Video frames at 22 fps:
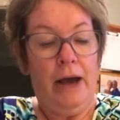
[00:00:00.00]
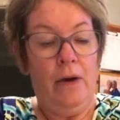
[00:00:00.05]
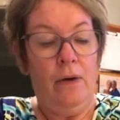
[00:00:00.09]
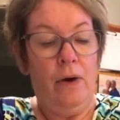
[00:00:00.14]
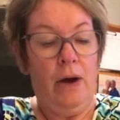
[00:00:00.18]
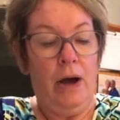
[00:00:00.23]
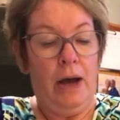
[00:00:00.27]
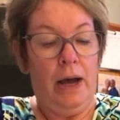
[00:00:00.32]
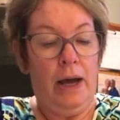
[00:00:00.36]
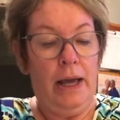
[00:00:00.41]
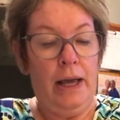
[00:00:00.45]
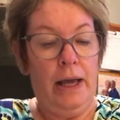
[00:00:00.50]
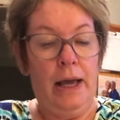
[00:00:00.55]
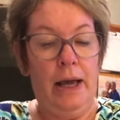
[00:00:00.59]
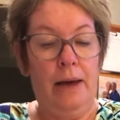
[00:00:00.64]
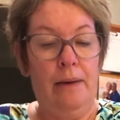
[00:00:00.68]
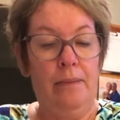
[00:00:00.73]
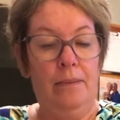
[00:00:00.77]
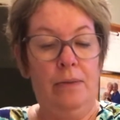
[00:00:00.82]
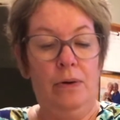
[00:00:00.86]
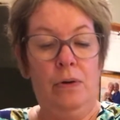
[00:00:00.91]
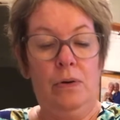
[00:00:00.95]
Now
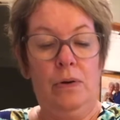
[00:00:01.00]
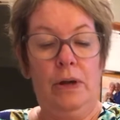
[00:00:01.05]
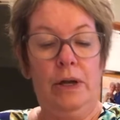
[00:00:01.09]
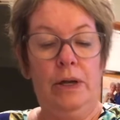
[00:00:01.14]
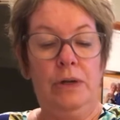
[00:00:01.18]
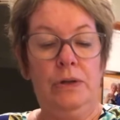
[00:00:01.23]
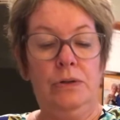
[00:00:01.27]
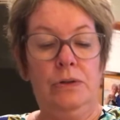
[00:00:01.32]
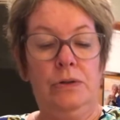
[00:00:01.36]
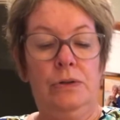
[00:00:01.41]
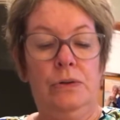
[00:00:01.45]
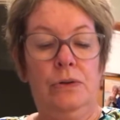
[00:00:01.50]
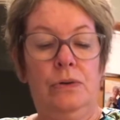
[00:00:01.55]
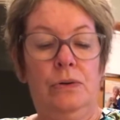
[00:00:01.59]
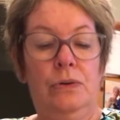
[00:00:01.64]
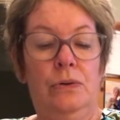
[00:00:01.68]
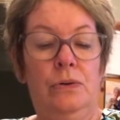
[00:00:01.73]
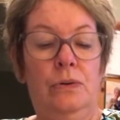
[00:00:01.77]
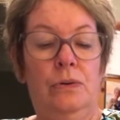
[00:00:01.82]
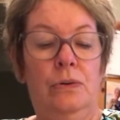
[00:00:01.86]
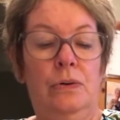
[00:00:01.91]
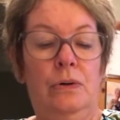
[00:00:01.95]
I am going
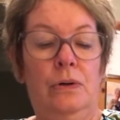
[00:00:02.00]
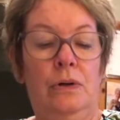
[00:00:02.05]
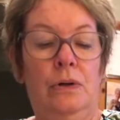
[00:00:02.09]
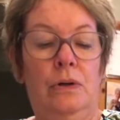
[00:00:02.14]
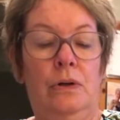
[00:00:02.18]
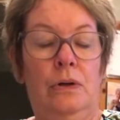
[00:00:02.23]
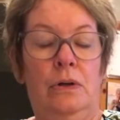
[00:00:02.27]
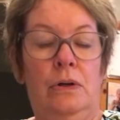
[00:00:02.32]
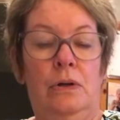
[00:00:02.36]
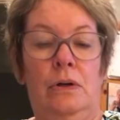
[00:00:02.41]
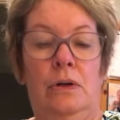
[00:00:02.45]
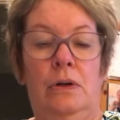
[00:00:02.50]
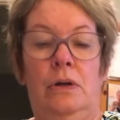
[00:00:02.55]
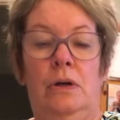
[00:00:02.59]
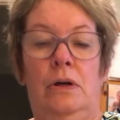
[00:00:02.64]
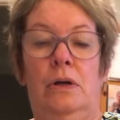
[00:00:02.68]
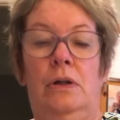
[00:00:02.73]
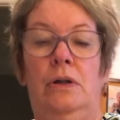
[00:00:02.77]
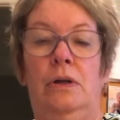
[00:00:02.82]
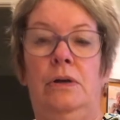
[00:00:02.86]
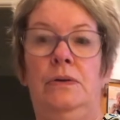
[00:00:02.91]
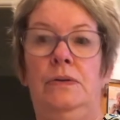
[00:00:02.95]
to
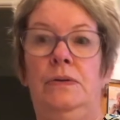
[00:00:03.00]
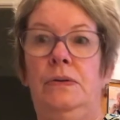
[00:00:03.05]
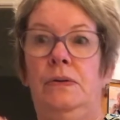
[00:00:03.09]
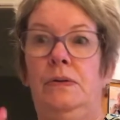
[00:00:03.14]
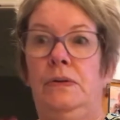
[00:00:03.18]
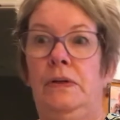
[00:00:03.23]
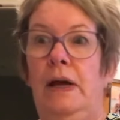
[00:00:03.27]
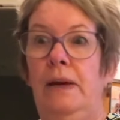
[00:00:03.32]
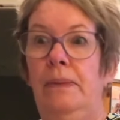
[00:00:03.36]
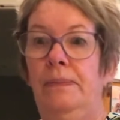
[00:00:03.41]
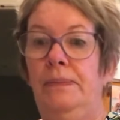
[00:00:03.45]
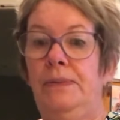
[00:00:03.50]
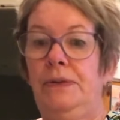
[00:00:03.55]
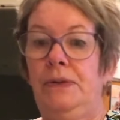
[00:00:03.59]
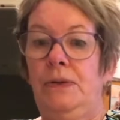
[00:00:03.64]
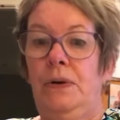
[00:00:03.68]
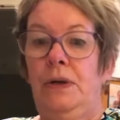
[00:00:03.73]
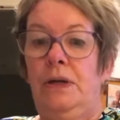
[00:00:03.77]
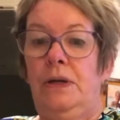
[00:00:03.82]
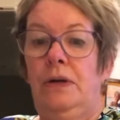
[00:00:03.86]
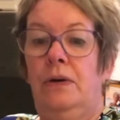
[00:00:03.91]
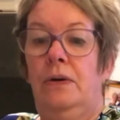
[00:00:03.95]
close this
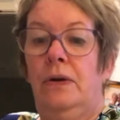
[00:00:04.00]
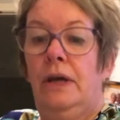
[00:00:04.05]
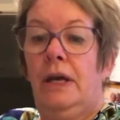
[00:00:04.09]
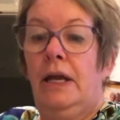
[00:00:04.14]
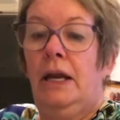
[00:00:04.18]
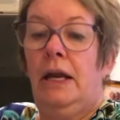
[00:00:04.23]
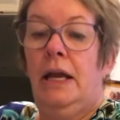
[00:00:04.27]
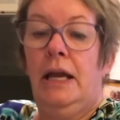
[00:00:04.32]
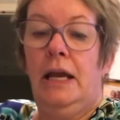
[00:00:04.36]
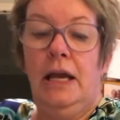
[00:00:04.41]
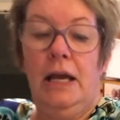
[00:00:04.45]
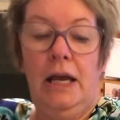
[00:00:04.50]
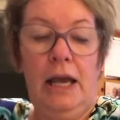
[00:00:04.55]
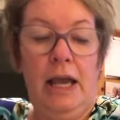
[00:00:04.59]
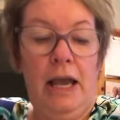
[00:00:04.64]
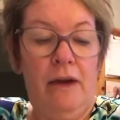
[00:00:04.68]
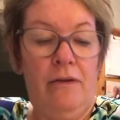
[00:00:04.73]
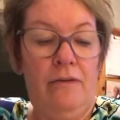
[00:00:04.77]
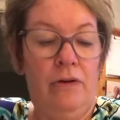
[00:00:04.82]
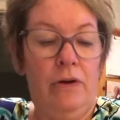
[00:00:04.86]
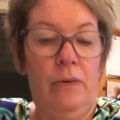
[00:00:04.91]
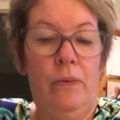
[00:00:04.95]
up so I don't
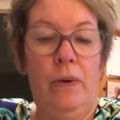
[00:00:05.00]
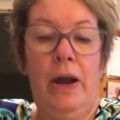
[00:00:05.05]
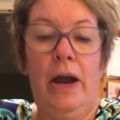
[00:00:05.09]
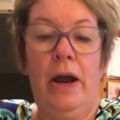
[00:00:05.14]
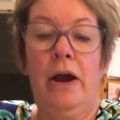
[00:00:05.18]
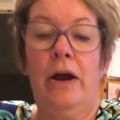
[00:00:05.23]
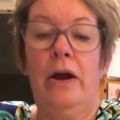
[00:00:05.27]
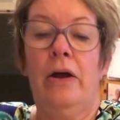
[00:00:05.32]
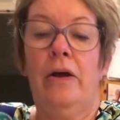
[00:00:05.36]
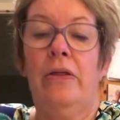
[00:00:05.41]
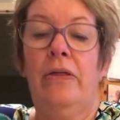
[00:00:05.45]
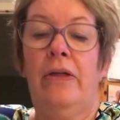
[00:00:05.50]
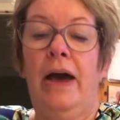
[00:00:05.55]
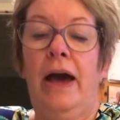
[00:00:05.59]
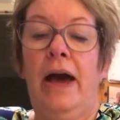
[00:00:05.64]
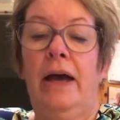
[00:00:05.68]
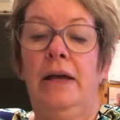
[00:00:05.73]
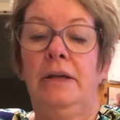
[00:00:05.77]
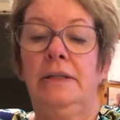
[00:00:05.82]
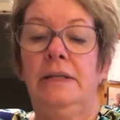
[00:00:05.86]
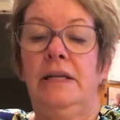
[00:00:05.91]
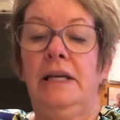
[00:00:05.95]
get ink
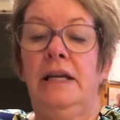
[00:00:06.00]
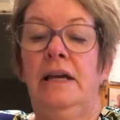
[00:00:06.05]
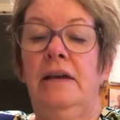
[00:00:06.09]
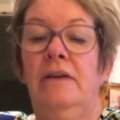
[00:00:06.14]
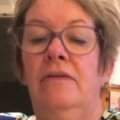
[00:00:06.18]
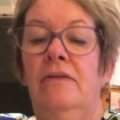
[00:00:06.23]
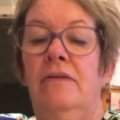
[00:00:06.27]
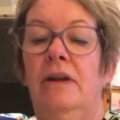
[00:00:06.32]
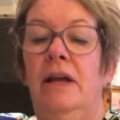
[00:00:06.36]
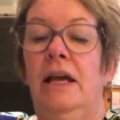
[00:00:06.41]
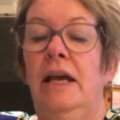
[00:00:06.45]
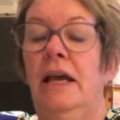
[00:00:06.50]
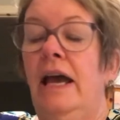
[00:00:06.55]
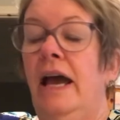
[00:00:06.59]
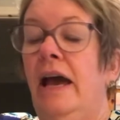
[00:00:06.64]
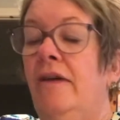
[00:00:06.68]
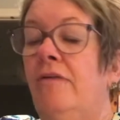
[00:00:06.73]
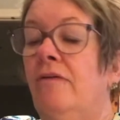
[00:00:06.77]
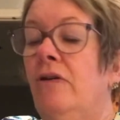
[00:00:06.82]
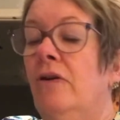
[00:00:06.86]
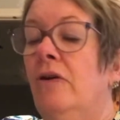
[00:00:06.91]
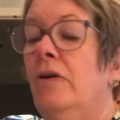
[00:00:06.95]
everywhere. That
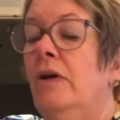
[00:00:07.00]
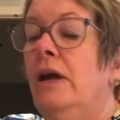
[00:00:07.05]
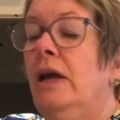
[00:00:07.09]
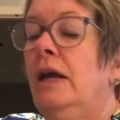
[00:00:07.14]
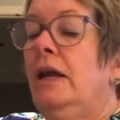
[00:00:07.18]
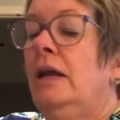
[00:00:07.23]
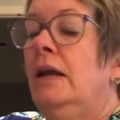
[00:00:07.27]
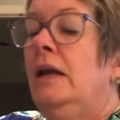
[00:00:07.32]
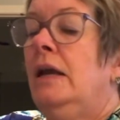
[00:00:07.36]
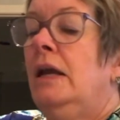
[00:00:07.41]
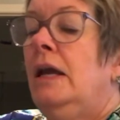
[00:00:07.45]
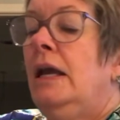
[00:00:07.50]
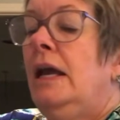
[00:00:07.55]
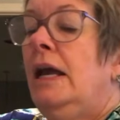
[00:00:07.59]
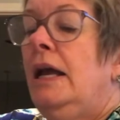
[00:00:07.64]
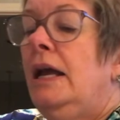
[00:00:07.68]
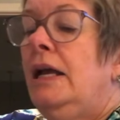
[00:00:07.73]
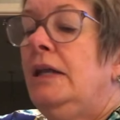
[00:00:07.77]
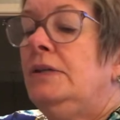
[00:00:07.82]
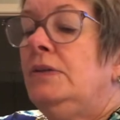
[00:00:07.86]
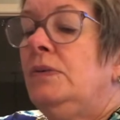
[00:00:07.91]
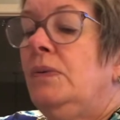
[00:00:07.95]
evening
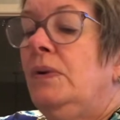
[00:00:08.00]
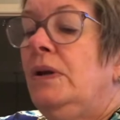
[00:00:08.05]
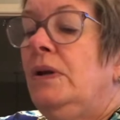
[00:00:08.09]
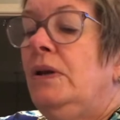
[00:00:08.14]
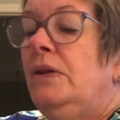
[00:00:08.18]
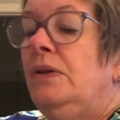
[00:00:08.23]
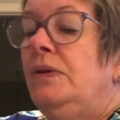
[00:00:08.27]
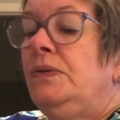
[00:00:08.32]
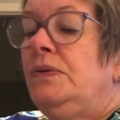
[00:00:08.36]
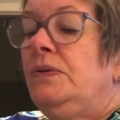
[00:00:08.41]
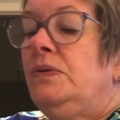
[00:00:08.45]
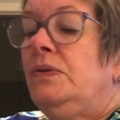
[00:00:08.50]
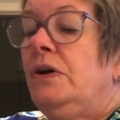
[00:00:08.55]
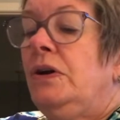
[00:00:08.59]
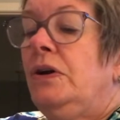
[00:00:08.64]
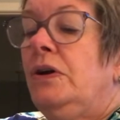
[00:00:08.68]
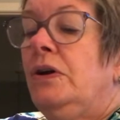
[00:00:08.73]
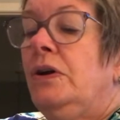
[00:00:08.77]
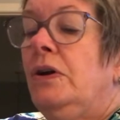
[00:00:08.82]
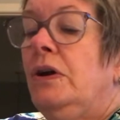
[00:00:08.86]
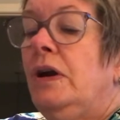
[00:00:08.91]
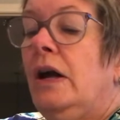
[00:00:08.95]
evergreen, it's one of
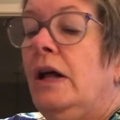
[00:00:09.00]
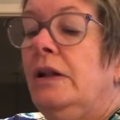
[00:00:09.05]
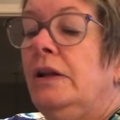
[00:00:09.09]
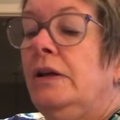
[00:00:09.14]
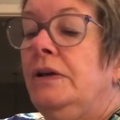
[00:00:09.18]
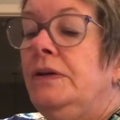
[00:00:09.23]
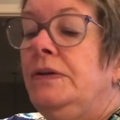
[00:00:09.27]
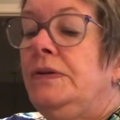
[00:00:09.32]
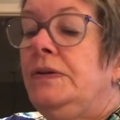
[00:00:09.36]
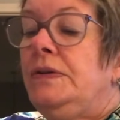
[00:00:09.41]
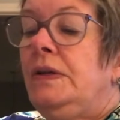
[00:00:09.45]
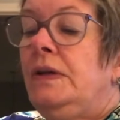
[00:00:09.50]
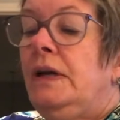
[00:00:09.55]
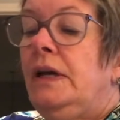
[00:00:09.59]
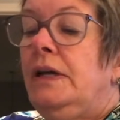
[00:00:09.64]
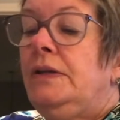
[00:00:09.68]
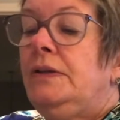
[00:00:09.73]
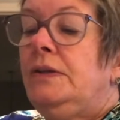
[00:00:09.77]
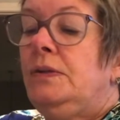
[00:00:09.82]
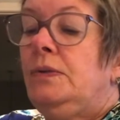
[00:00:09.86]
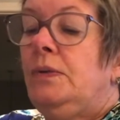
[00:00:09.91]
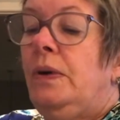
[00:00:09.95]
those darker
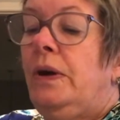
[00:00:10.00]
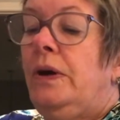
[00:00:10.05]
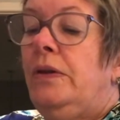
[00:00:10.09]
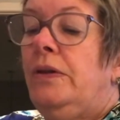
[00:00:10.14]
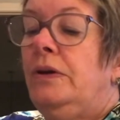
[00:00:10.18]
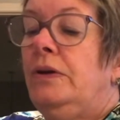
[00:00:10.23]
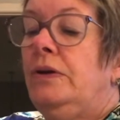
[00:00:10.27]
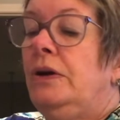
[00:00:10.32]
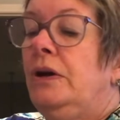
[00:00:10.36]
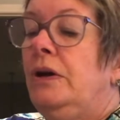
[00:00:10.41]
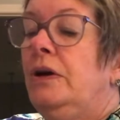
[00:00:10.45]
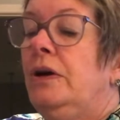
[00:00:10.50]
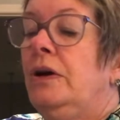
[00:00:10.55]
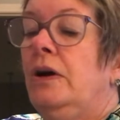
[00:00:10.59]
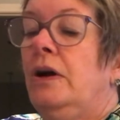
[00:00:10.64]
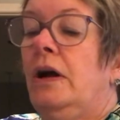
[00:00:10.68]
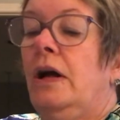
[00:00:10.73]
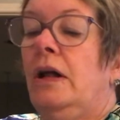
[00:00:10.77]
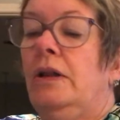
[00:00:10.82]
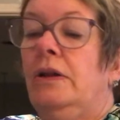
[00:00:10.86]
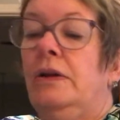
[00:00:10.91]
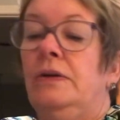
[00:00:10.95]
colors, and I swear the
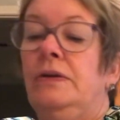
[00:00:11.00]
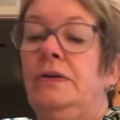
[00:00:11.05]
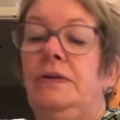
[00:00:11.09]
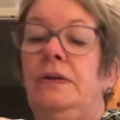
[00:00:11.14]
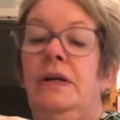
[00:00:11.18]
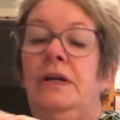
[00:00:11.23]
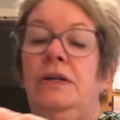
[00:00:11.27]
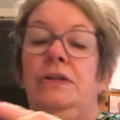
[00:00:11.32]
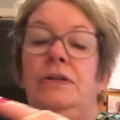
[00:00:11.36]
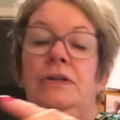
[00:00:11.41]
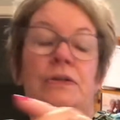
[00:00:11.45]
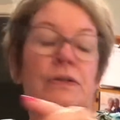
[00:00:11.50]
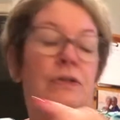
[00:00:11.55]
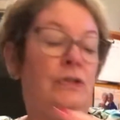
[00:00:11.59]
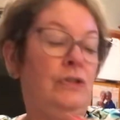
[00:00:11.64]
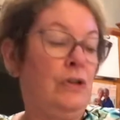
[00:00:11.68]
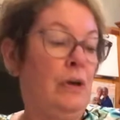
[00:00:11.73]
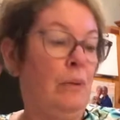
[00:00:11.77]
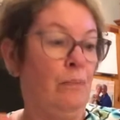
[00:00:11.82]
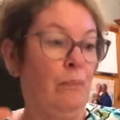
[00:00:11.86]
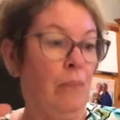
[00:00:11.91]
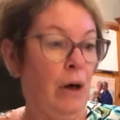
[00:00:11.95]
darker colors, they
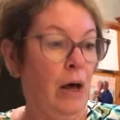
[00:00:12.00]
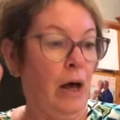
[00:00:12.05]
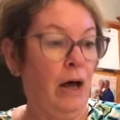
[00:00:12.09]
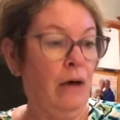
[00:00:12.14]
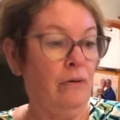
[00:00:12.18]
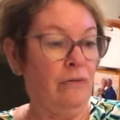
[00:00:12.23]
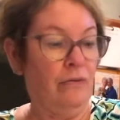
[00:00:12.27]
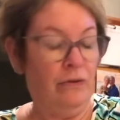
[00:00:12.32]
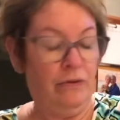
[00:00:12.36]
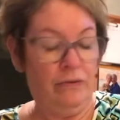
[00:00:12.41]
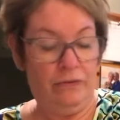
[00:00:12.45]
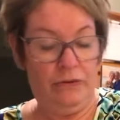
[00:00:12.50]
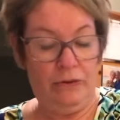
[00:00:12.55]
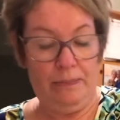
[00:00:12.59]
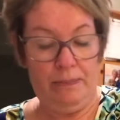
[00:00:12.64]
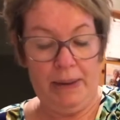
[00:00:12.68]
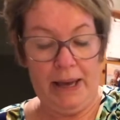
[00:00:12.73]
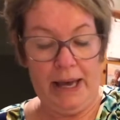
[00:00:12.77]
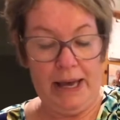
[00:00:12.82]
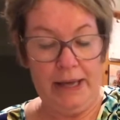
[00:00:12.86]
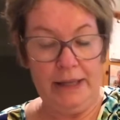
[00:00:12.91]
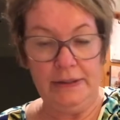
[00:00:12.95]
just jump off
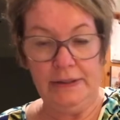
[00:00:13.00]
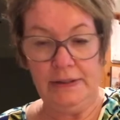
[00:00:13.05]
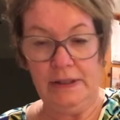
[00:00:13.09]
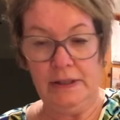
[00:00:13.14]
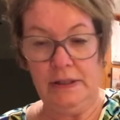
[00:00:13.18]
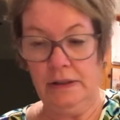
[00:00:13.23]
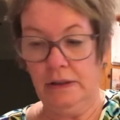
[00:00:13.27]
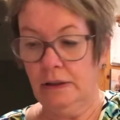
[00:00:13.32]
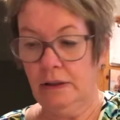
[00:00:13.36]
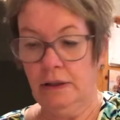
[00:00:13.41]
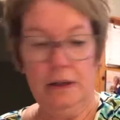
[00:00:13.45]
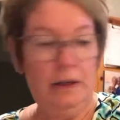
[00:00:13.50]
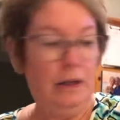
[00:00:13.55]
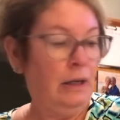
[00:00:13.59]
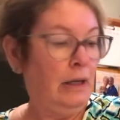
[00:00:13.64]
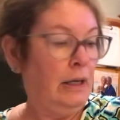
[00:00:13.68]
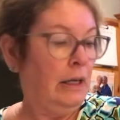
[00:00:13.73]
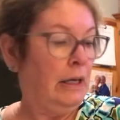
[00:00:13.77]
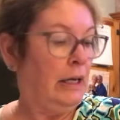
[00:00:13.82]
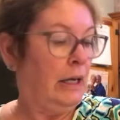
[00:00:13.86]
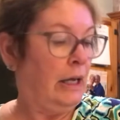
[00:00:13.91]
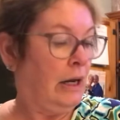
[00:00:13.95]
of the pads and
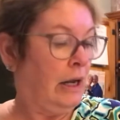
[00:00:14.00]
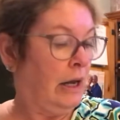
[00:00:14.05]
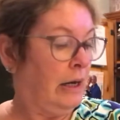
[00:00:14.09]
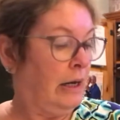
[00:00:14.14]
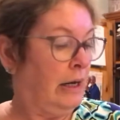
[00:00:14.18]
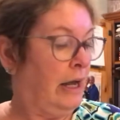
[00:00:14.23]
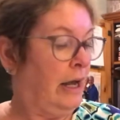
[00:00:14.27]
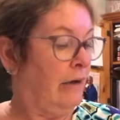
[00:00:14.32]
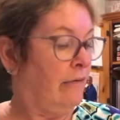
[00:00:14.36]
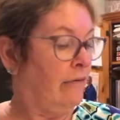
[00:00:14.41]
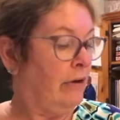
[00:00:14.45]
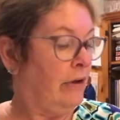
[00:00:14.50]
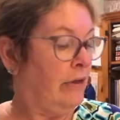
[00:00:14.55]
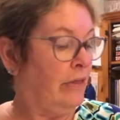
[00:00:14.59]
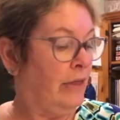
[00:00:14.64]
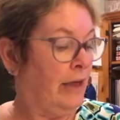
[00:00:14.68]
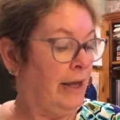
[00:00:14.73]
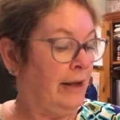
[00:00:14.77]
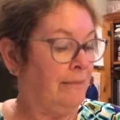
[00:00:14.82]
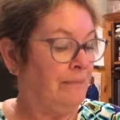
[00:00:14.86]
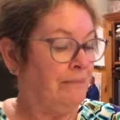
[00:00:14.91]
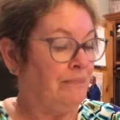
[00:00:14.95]
get on
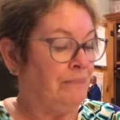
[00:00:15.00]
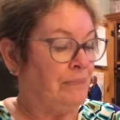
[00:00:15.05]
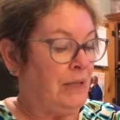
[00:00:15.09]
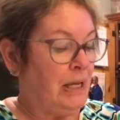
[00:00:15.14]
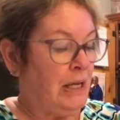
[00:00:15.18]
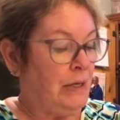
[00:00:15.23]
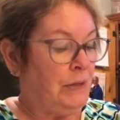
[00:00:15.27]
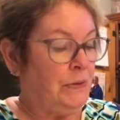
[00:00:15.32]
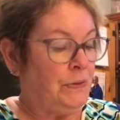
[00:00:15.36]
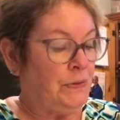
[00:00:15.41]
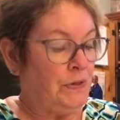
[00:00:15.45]
everything.